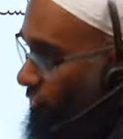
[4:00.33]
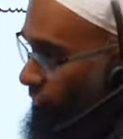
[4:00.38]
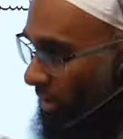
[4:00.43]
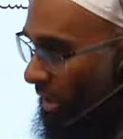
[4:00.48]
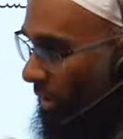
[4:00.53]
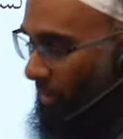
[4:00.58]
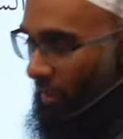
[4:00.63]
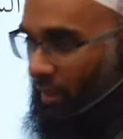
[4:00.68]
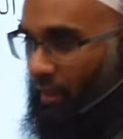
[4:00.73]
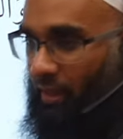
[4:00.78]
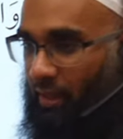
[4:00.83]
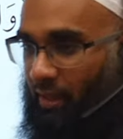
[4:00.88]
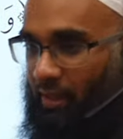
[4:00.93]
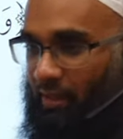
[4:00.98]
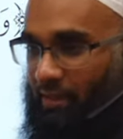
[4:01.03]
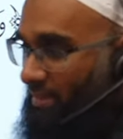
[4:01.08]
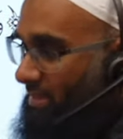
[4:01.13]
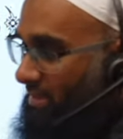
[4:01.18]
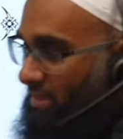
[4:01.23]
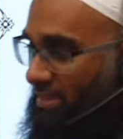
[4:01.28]
straight away.
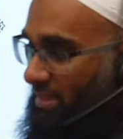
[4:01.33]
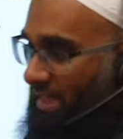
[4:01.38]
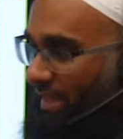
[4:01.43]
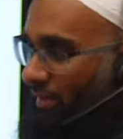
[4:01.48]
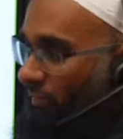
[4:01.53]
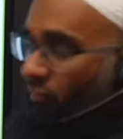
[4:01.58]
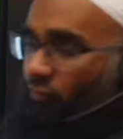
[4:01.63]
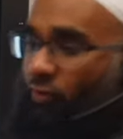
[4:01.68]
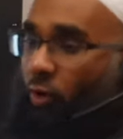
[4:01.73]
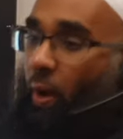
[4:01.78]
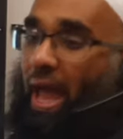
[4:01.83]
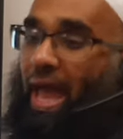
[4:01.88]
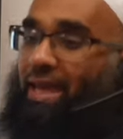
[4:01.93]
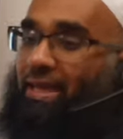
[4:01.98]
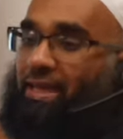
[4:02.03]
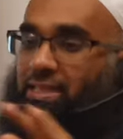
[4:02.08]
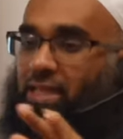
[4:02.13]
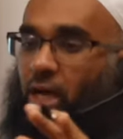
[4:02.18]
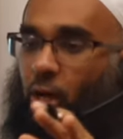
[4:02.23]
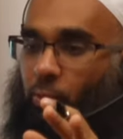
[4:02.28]
This is like without
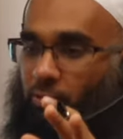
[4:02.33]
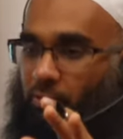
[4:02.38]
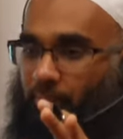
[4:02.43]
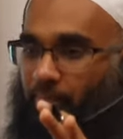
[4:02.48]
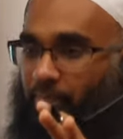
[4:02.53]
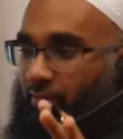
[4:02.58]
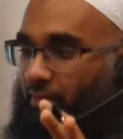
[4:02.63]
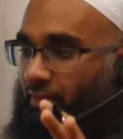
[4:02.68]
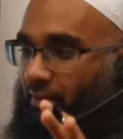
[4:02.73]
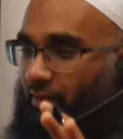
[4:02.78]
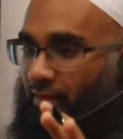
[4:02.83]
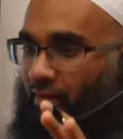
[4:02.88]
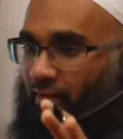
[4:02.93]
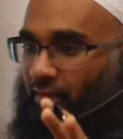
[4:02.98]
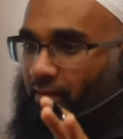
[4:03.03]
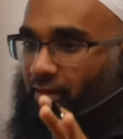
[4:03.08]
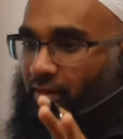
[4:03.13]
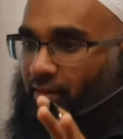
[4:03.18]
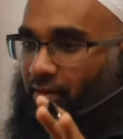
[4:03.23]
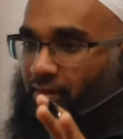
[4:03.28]
any doubt.
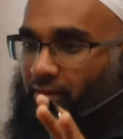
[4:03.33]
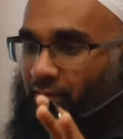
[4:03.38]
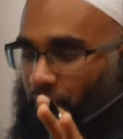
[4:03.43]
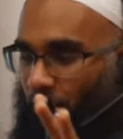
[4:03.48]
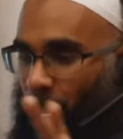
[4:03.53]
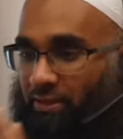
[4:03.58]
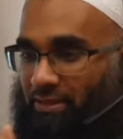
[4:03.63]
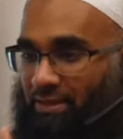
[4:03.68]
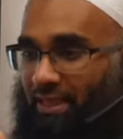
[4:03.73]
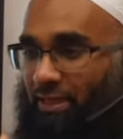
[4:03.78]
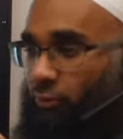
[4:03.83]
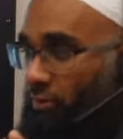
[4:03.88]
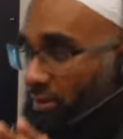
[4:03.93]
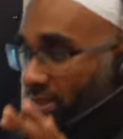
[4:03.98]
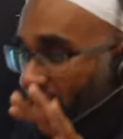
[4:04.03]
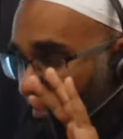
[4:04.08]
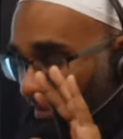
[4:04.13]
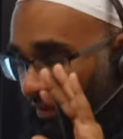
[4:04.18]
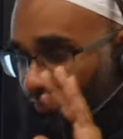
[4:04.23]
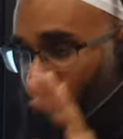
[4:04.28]
You understand? So
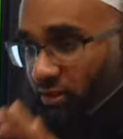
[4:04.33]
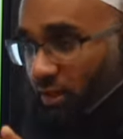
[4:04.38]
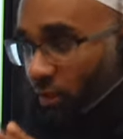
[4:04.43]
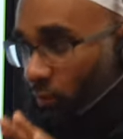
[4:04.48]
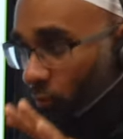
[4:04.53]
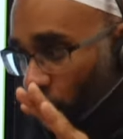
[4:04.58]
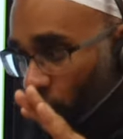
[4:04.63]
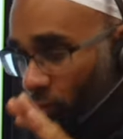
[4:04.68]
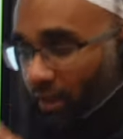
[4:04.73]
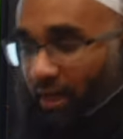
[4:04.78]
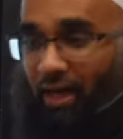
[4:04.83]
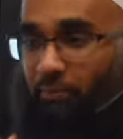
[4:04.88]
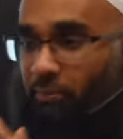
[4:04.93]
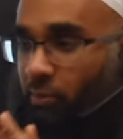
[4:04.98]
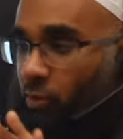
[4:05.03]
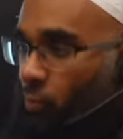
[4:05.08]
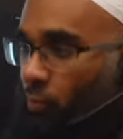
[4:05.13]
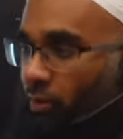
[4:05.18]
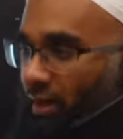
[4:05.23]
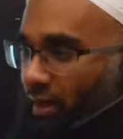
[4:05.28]
this tafsir of Quran
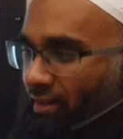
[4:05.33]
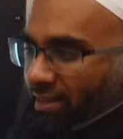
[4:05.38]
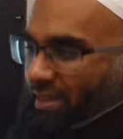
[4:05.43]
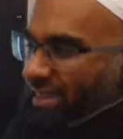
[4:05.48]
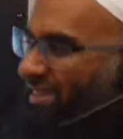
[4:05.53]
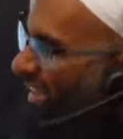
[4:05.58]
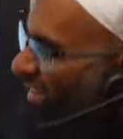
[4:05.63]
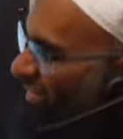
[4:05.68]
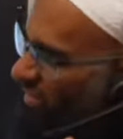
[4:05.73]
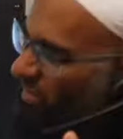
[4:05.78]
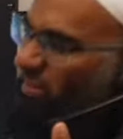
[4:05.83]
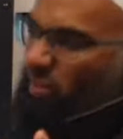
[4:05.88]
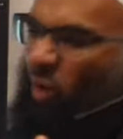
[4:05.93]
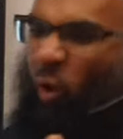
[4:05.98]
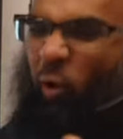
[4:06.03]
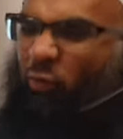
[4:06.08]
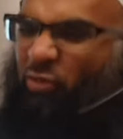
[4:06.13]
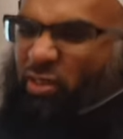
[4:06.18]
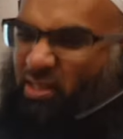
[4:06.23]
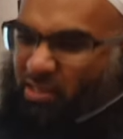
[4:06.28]
the Quran, it's like it's
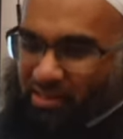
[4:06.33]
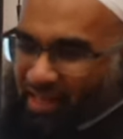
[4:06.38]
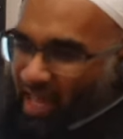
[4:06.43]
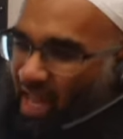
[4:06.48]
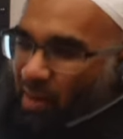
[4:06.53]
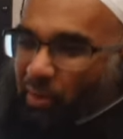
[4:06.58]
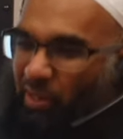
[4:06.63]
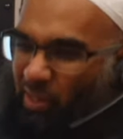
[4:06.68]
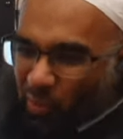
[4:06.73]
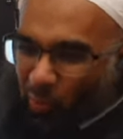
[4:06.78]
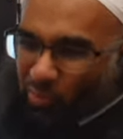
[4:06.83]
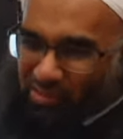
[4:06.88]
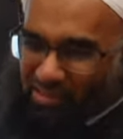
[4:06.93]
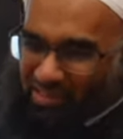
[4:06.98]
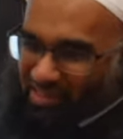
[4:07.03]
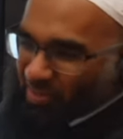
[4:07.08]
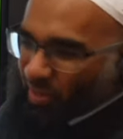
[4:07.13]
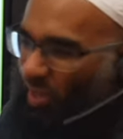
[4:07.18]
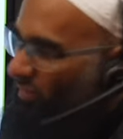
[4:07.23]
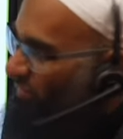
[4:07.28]
obvious. Everybody knows
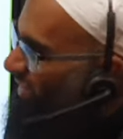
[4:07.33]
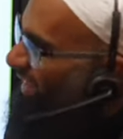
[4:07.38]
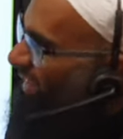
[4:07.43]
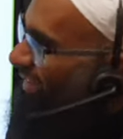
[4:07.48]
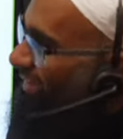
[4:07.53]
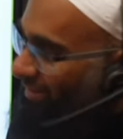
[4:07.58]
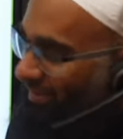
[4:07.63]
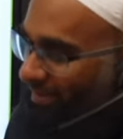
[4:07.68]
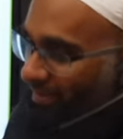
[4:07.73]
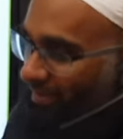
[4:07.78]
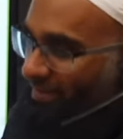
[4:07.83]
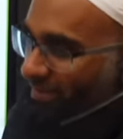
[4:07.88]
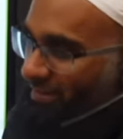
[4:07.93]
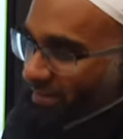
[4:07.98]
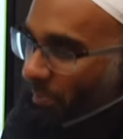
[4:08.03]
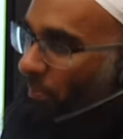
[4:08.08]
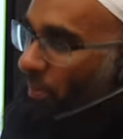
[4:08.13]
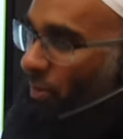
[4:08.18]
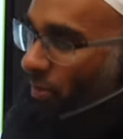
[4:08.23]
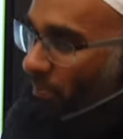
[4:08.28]
this. It's not even like a
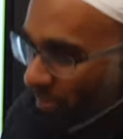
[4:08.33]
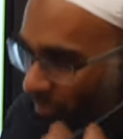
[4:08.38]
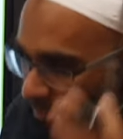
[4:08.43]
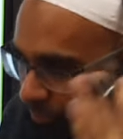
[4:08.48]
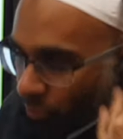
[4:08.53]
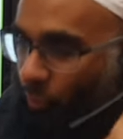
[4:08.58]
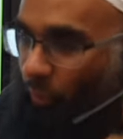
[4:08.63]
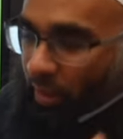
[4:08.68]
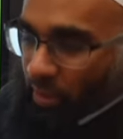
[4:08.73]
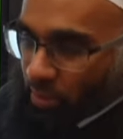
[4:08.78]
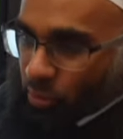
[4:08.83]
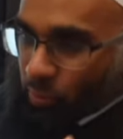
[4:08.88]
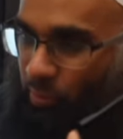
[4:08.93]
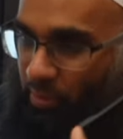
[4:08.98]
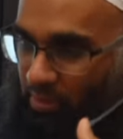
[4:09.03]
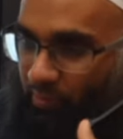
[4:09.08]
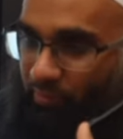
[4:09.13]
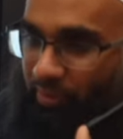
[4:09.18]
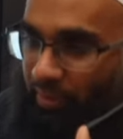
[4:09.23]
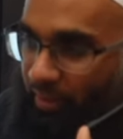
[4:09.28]
something but you know
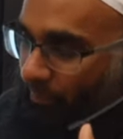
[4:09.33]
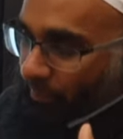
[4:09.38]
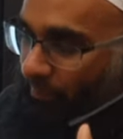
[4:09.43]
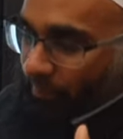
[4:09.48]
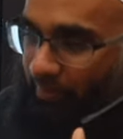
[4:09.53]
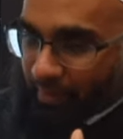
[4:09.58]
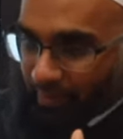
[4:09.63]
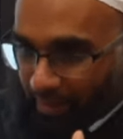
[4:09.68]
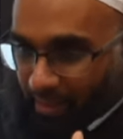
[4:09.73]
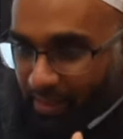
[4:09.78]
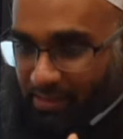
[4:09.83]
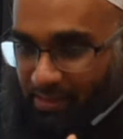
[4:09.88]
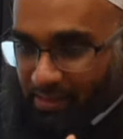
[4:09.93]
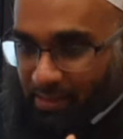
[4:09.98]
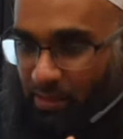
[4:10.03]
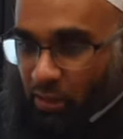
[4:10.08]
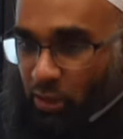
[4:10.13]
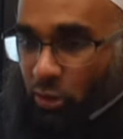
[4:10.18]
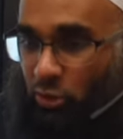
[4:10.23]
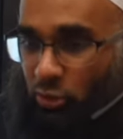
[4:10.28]
intuitively. Yes?
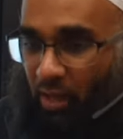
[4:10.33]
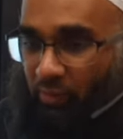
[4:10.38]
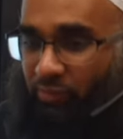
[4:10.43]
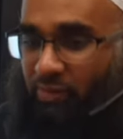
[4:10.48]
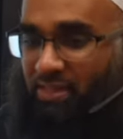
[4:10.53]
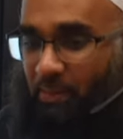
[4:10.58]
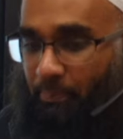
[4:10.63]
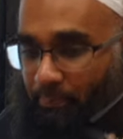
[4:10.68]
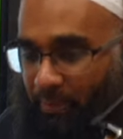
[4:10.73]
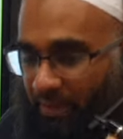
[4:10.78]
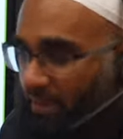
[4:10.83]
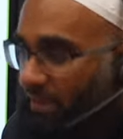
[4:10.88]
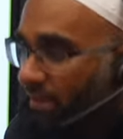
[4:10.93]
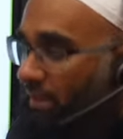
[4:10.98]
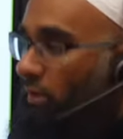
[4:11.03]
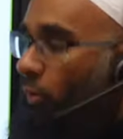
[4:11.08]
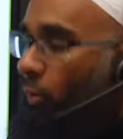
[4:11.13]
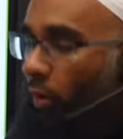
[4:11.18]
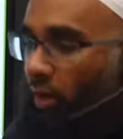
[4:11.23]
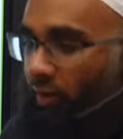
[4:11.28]
So if there's a
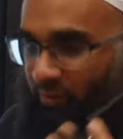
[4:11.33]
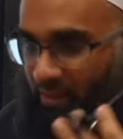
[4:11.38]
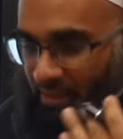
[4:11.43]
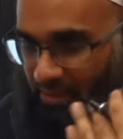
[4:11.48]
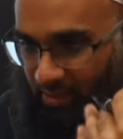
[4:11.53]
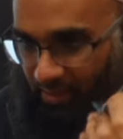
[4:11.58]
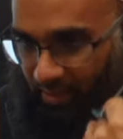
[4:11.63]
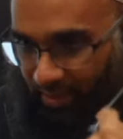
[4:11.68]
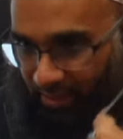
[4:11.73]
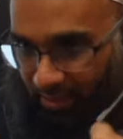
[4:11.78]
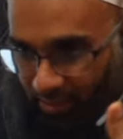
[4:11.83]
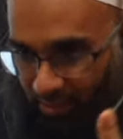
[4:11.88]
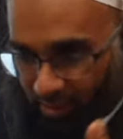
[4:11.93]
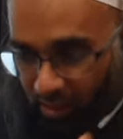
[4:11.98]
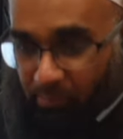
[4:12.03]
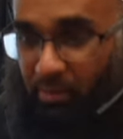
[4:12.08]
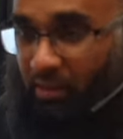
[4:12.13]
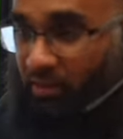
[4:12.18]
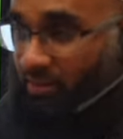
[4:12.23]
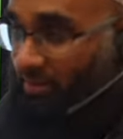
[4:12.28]
badal or if there's a like a
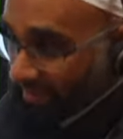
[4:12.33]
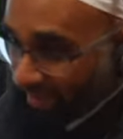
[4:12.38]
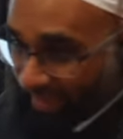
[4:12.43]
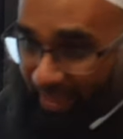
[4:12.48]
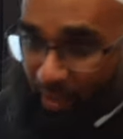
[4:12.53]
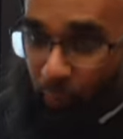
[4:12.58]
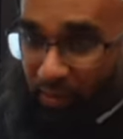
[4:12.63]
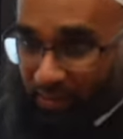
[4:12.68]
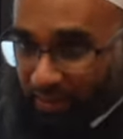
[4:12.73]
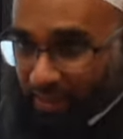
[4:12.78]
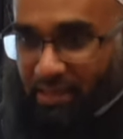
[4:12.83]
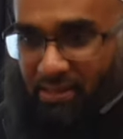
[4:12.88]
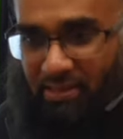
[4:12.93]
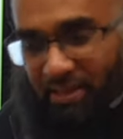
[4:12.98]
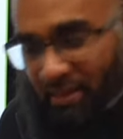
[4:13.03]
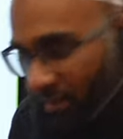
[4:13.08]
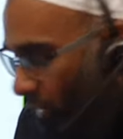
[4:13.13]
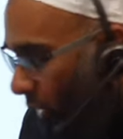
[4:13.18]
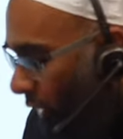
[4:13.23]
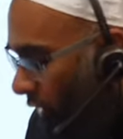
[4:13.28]
khabar saying what it is,
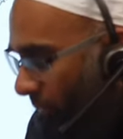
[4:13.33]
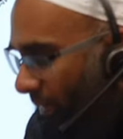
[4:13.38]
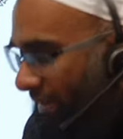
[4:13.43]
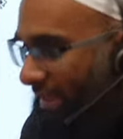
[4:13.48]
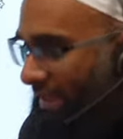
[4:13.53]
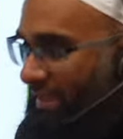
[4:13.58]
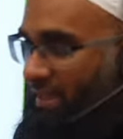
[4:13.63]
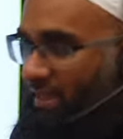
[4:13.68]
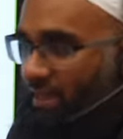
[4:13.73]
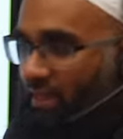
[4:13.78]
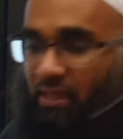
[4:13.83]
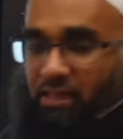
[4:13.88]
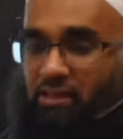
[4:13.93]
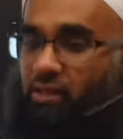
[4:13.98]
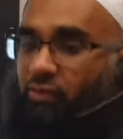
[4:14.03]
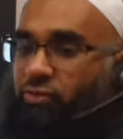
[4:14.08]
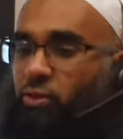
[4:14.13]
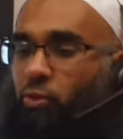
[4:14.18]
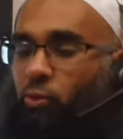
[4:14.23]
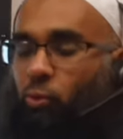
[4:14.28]
then automatically
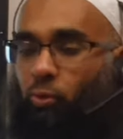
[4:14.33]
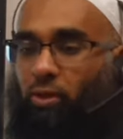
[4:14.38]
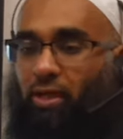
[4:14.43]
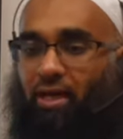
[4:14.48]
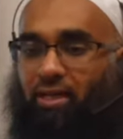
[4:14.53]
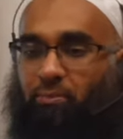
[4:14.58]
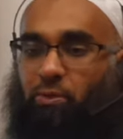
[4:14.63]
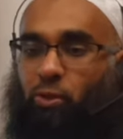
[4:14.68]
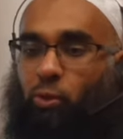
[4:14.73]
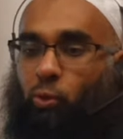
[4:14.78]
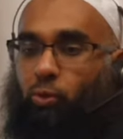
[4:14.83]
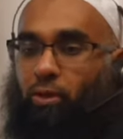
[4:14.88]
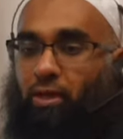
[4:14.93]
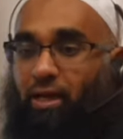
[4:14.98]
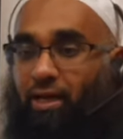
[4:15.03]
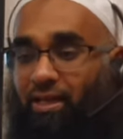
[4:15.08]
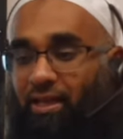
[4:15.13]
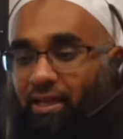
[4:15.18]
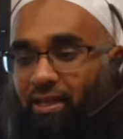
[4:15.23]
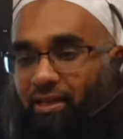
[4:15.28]
tafsir al Quran the
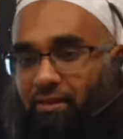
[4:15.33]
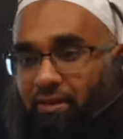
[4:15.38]
Quran.